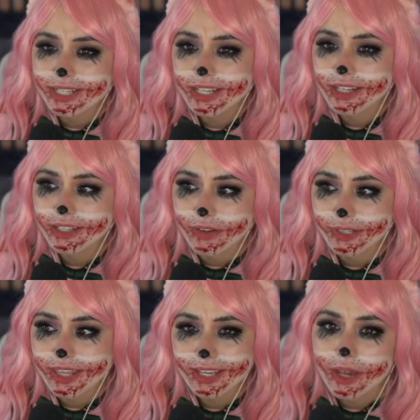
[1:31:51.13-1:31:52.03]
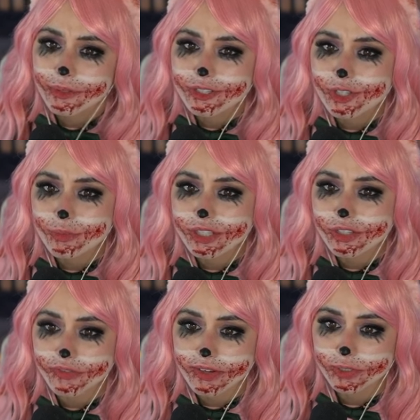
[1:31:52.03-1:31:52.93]
in it and everything? I would assume it's a
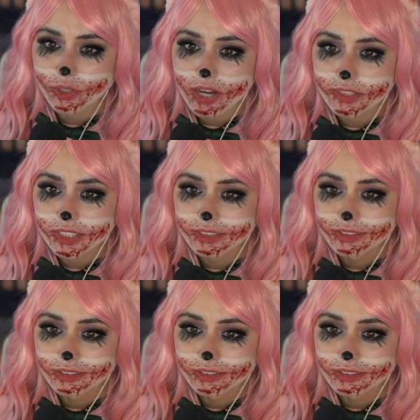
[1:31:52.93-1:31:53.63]
survival crafter.